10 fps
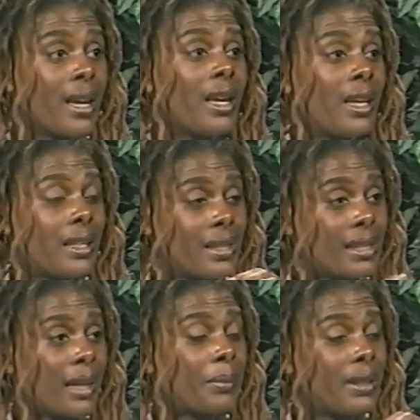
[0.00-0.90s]
It is
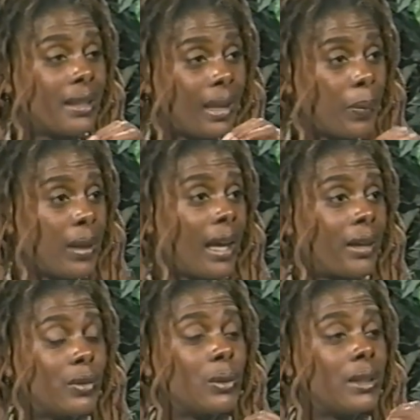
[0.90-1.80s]
something that we
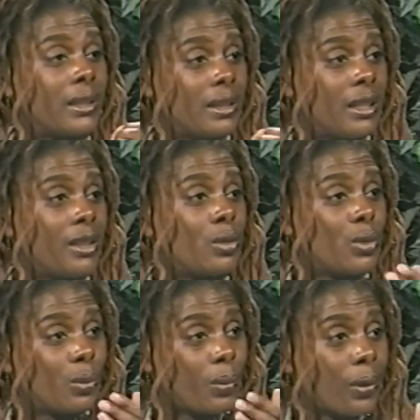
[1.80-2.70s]
have to continue
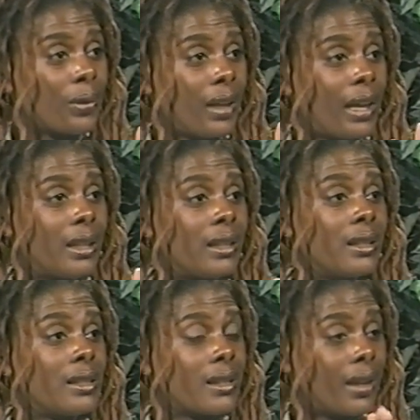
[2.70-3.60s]
to work at. It
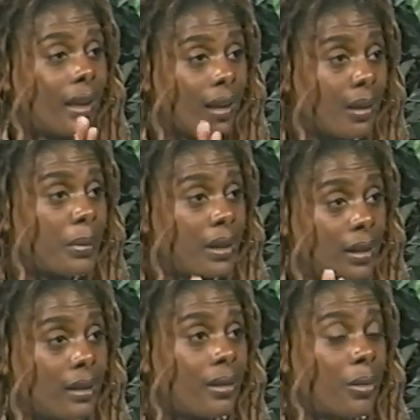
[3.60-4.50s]
is an
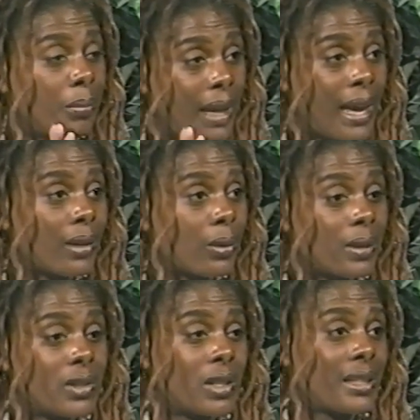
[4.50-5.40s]
uphill battle,
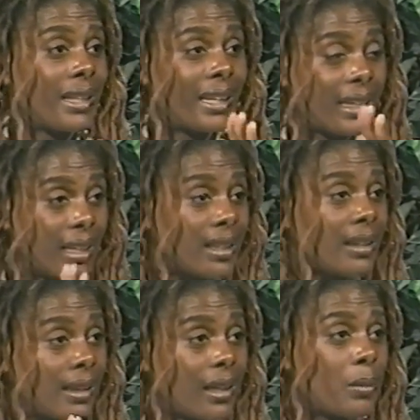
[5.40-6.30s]
and just like
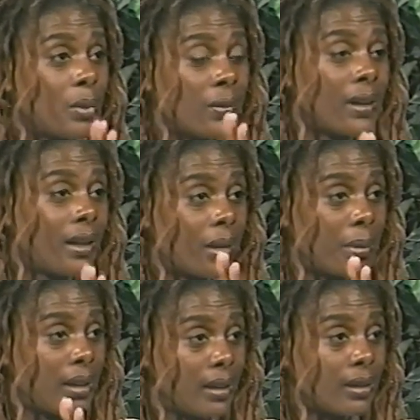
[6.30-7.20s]
anything moving
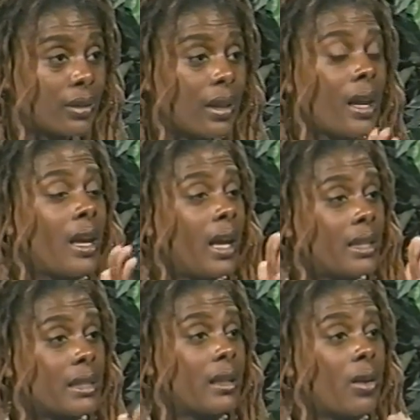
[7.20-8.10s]
uphill,
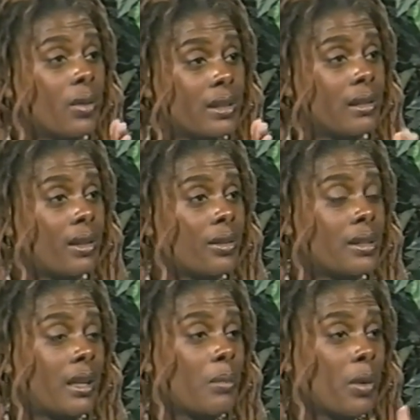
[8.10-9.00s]
as long as there is
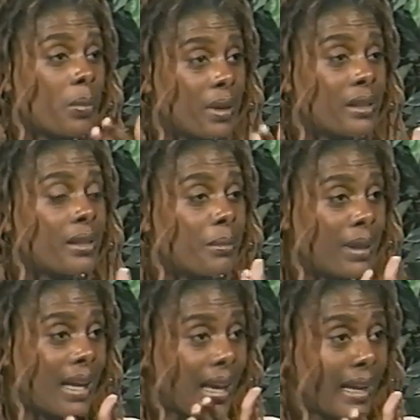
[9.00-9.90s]
a momentum
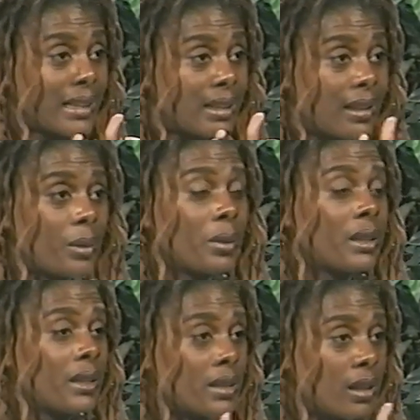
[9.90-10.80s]
behind it, it will
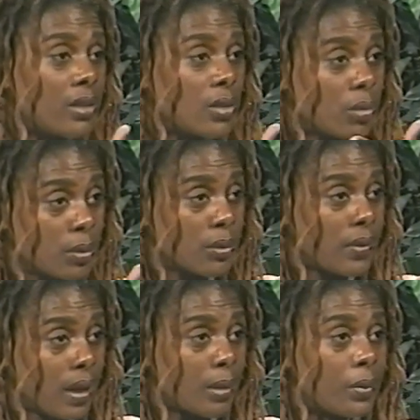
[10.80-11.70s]
continue to move
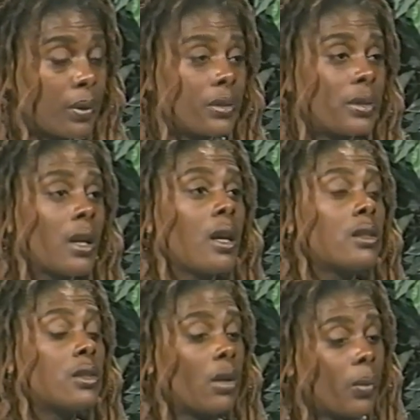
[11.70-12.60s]
upwards.
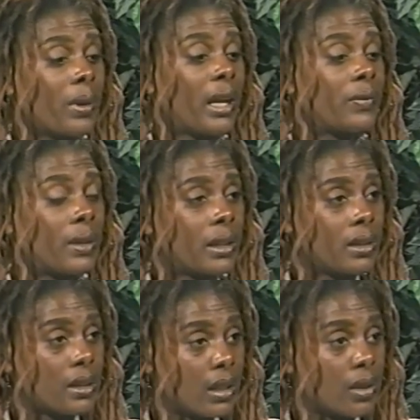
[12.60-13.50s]
So we have to
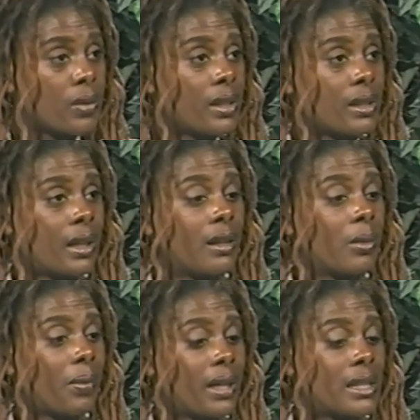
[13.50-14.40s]
continue to stay in the
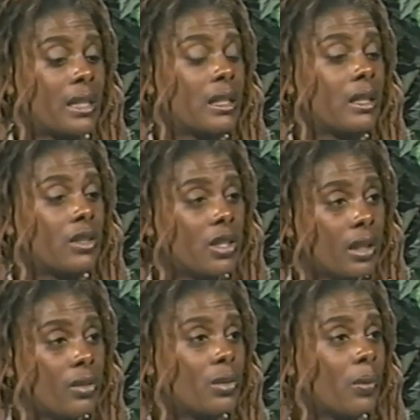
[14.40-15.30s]
process,
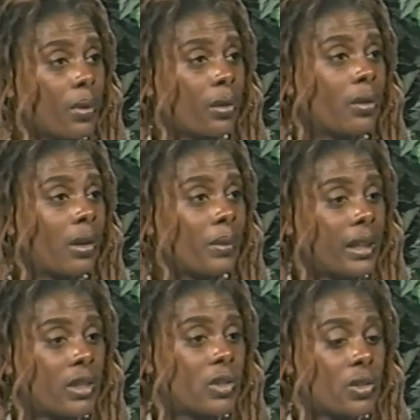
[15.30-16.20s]
continue to work on our
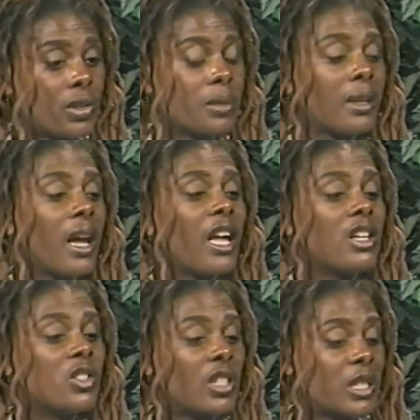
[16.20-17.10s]
relationships.
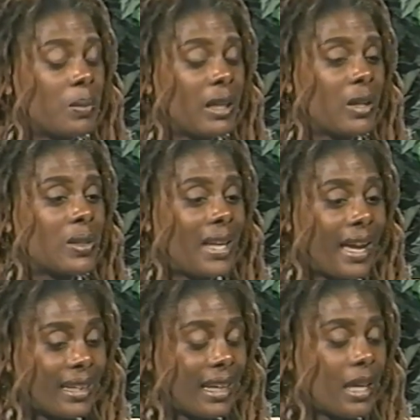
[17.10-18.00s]
Just because
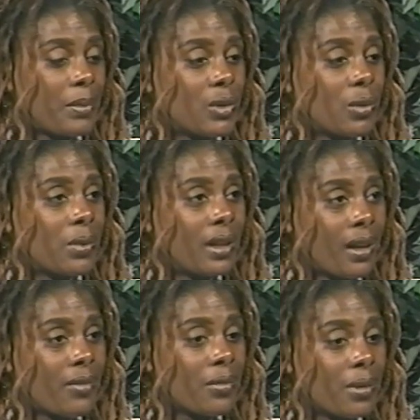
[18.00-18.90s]
I came into
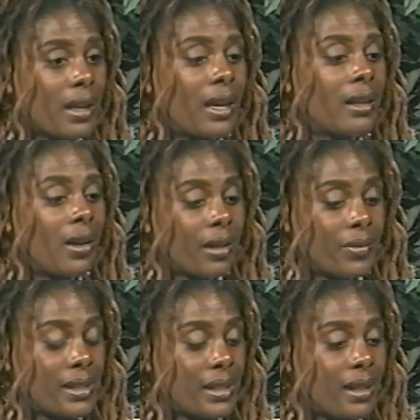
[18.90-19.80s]
recovery and all of
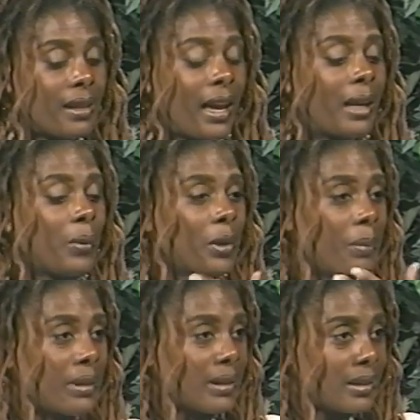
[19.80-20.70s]
a sudden I want to
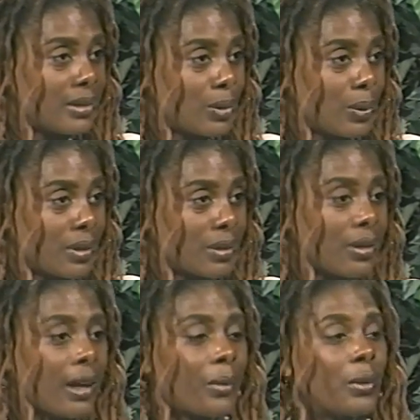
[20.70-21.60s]
be a good daughter, or
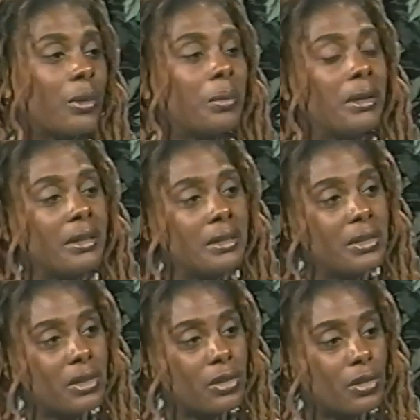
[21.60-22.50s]
I want to be a good
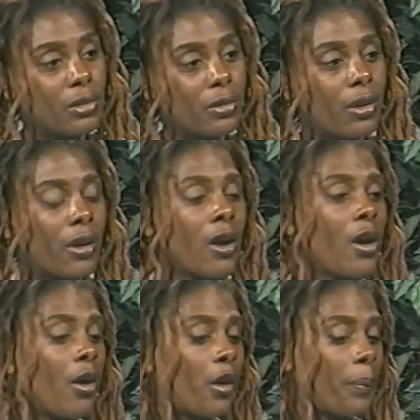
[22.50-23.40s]
sister
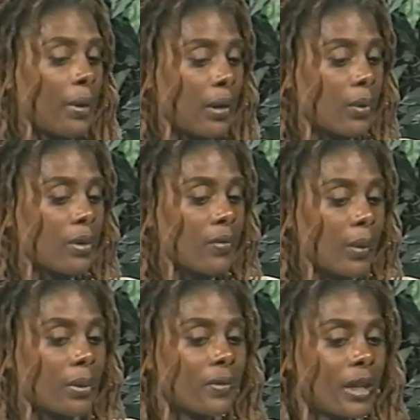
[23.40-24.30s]
or parent, if I
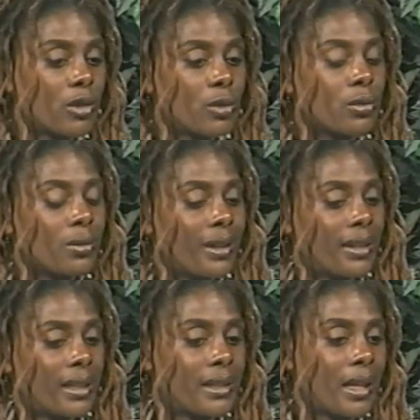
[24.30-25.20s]
would have had children at
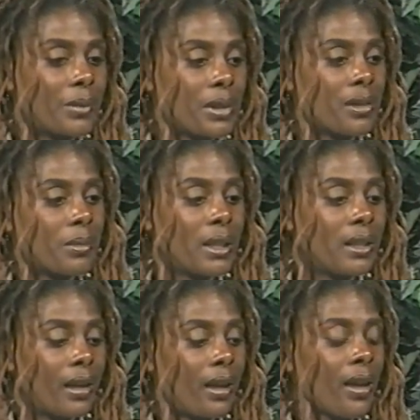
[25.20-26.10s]
that time, doesn't mean
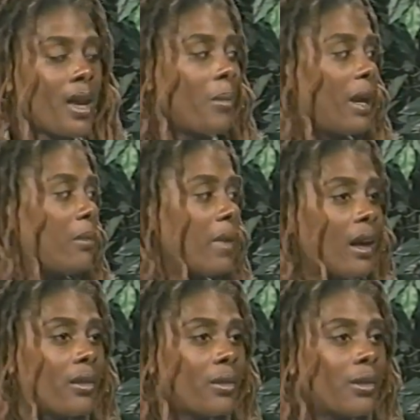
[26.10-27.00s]
that my
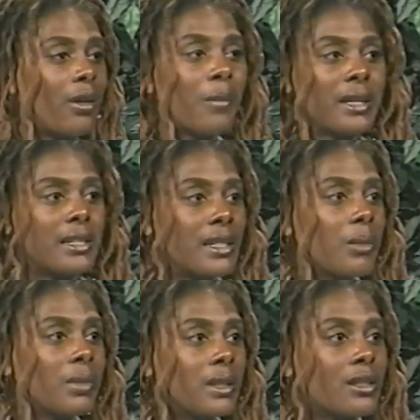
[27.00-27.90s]
mother or my
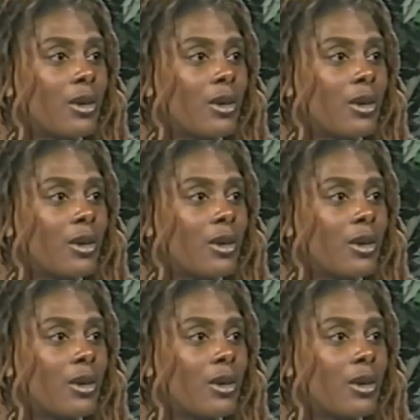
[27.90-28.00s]
siblings